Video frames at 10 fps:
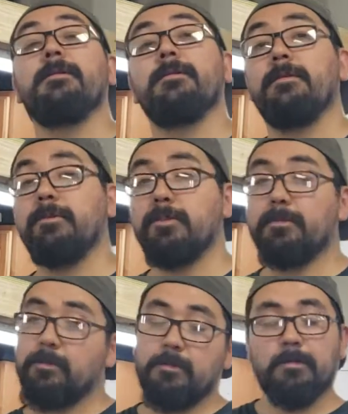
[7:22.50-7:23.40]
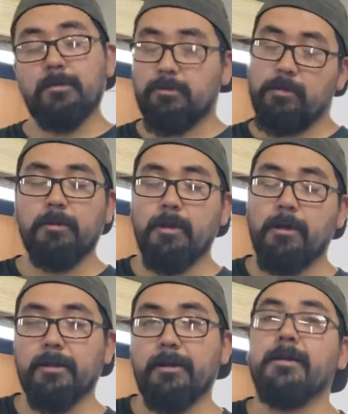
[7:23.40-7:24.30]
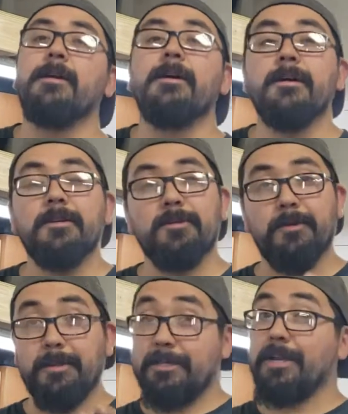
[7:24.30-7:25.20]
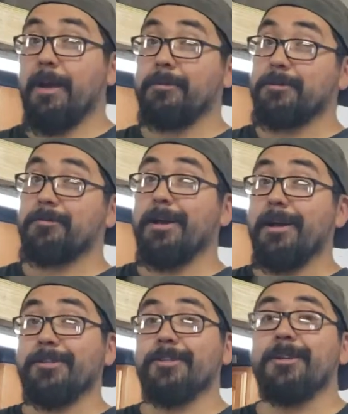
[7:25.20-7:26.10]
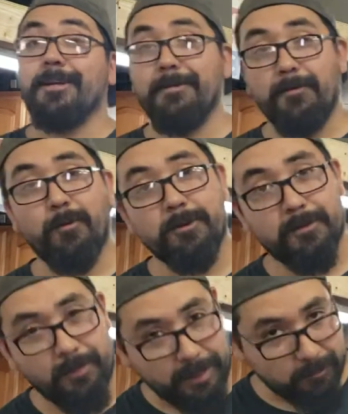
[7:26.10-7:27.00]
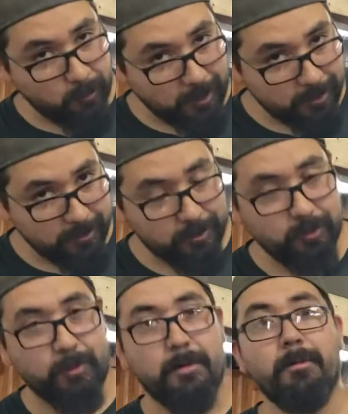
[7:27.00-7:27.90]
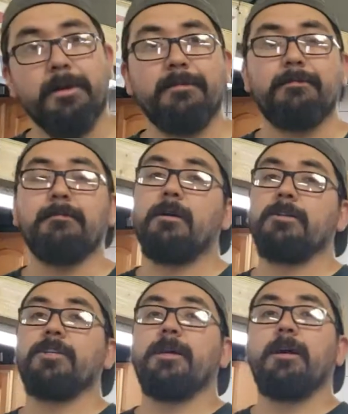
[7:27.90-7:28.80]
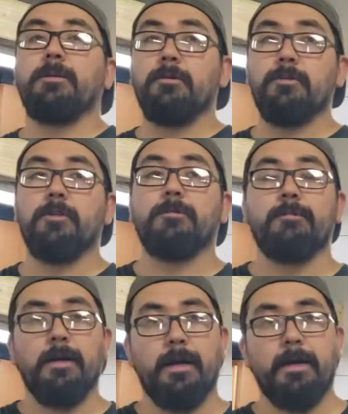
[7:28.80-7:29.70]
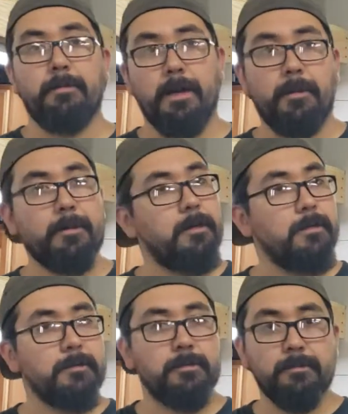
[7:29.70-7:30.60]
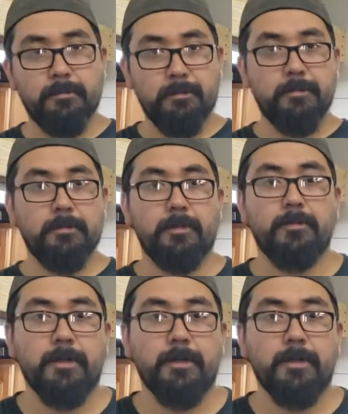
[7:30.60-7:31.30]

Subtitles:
Don't just troll along there. So that's Copper's Garage. And of course, if you guys are watching this, you are already watching on YouTube. I am Copper Cutlass. Thanks for